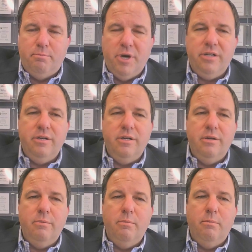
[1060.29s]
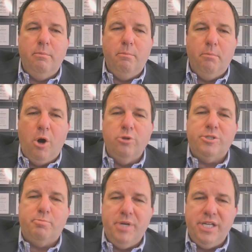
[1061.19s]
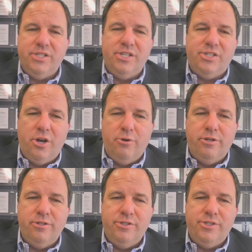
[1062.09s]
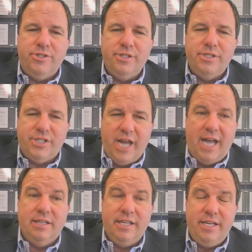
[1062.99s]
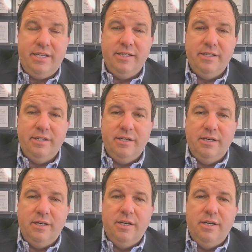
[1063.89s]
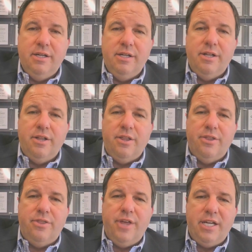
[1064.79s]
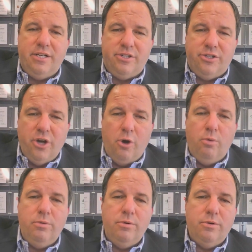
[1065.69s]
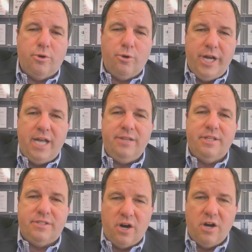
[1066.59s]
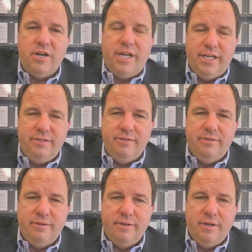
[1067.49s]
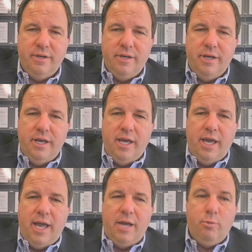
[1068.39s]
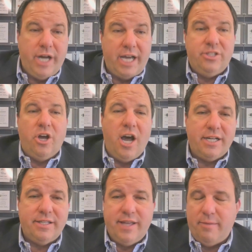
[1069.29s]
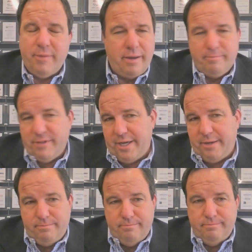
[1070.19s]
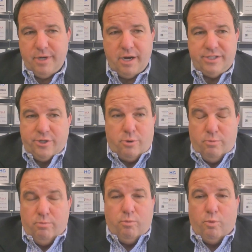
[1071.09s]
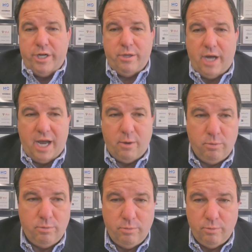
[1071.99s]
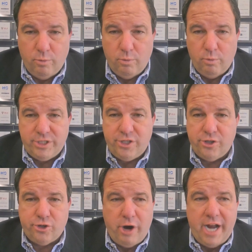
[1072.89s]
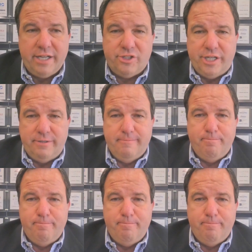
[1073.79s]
But most business owners, sadly, they don't create the target. And when I talk to them, I'm like, all right, so what's your strategy?